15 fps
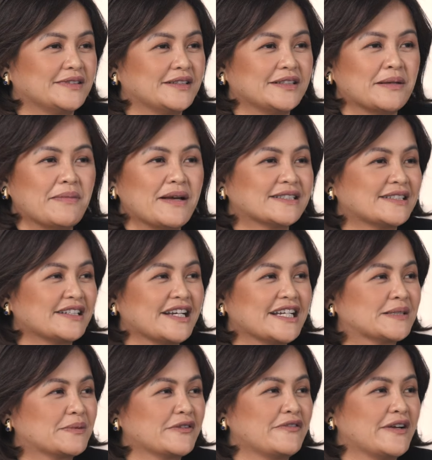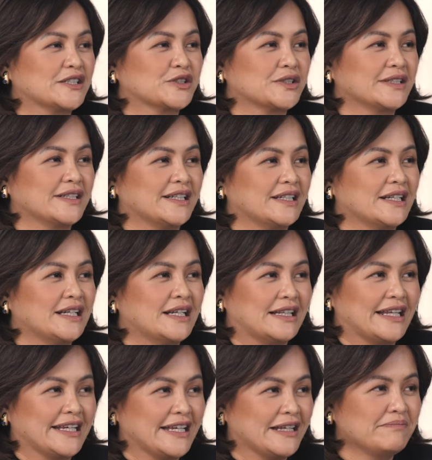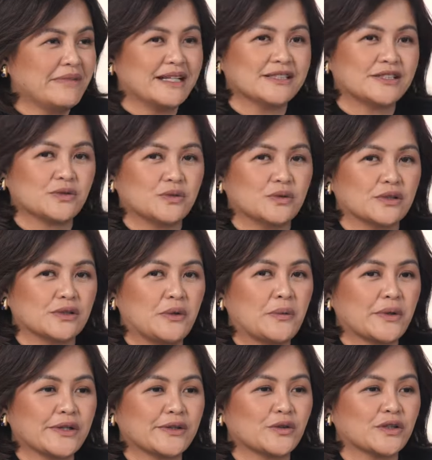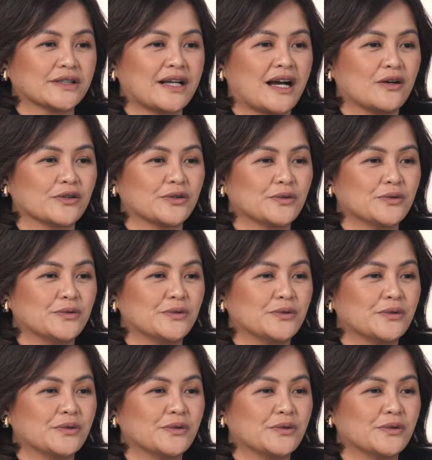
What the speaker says: the best talaga is prevention eh. Like in med school, we were taught how to